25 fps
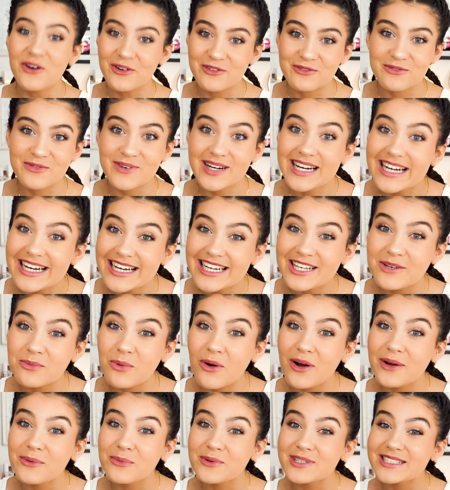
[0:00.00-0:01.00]
not really
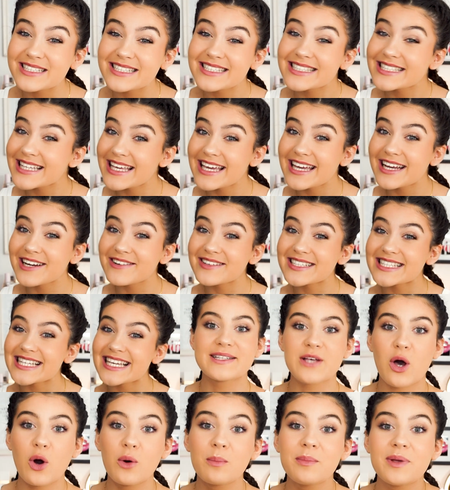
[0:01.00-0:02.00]
what I wanted to hear, is it? He
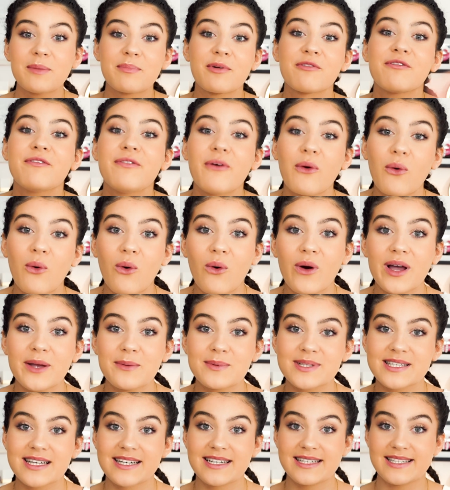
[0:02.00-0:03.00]
told me before he
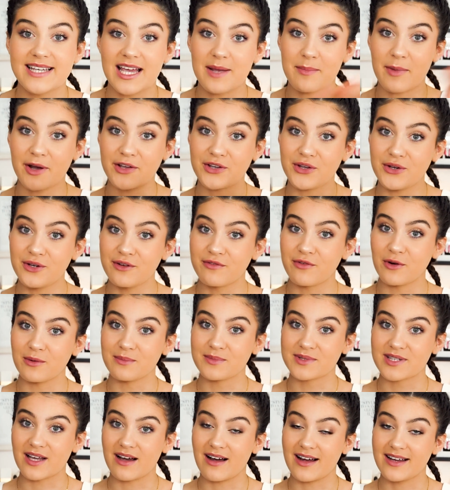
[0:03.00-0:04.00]
was going to take my
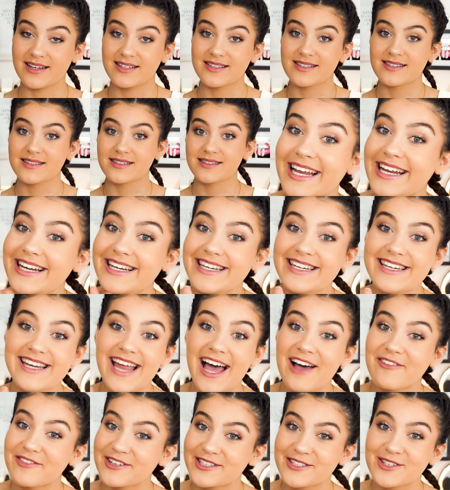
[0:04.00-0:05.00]
uniform size. He
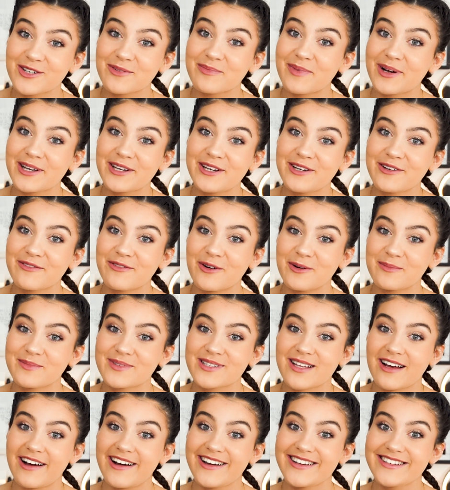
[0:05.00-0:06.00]
never took my uniform
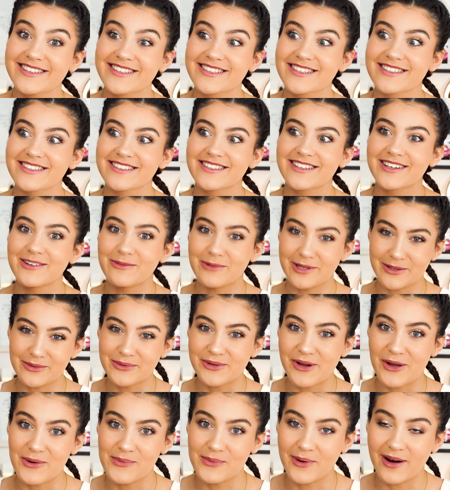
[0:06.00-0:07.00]
size. We all
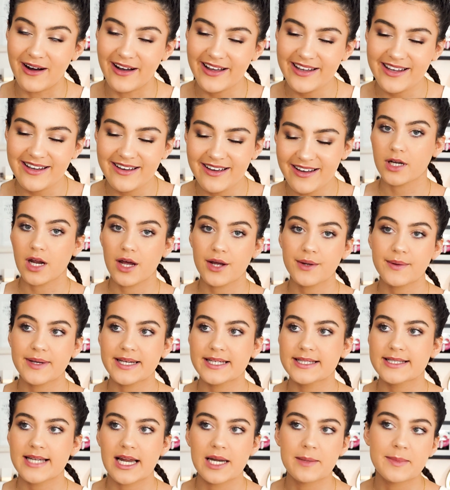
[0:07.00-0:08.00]
know why. You know,
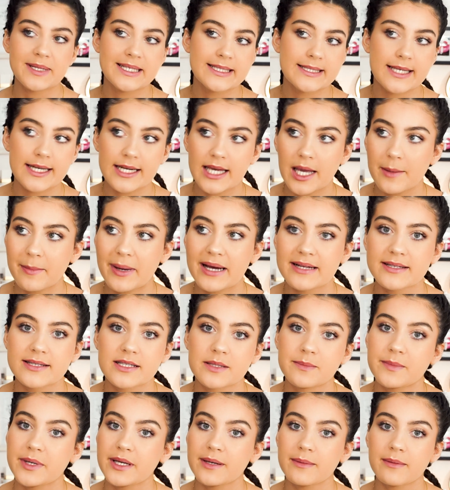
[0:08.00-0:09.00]
he's telling me he's going to get back
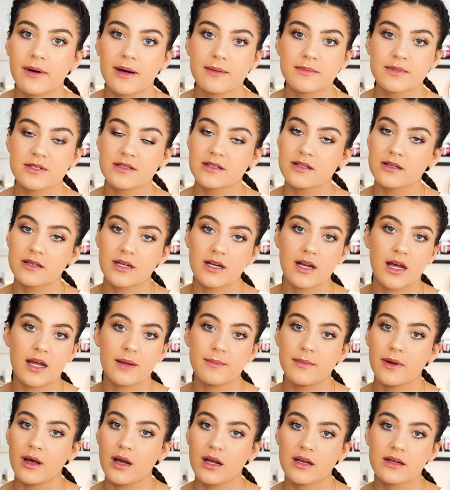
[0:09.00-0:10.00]
to me, but I'm just looking at
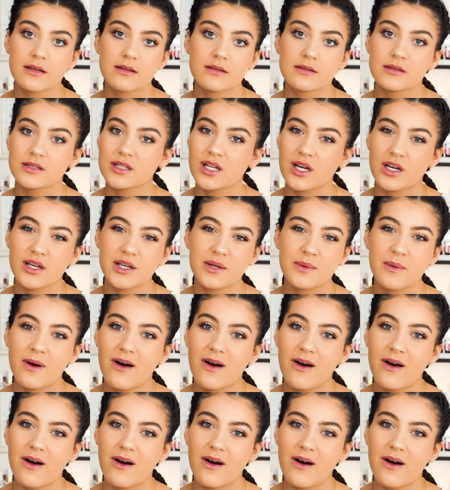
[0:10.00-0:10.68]
him like, no you